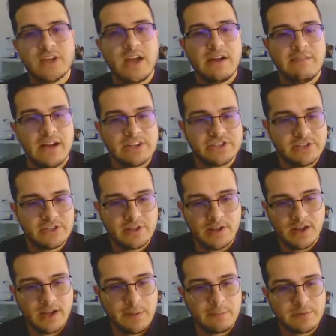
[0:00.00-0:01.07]
I have actually
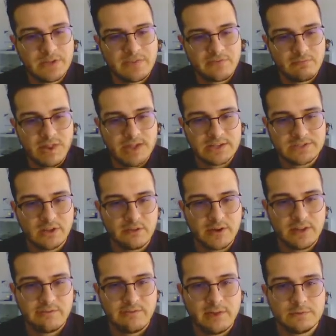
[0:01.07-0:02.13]
a couple different blogs
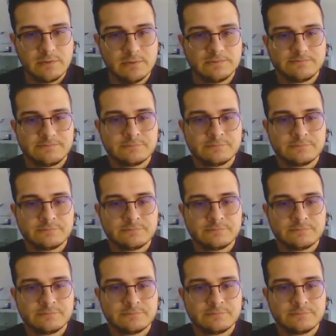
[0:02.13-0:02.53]
already available.